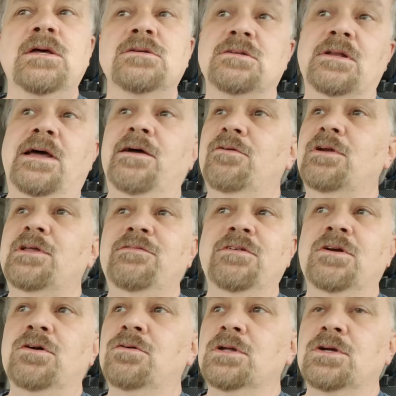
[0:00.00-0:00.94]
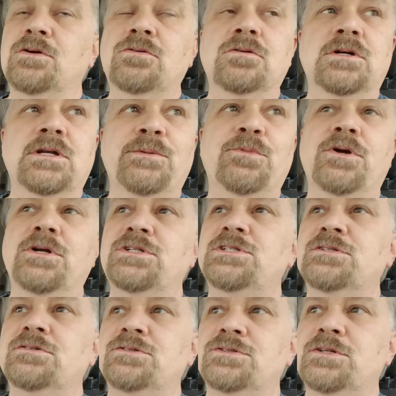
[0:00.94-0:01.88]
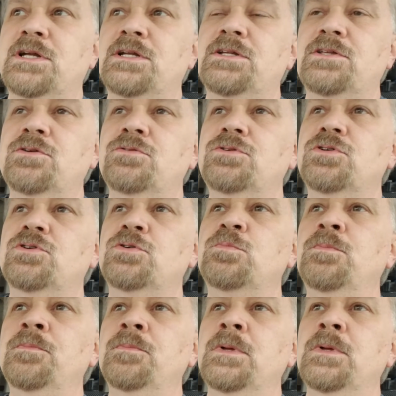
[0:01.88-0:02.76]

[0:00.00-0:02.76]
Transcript: So now I don't even go to Google anymore. I just go straight to YouTube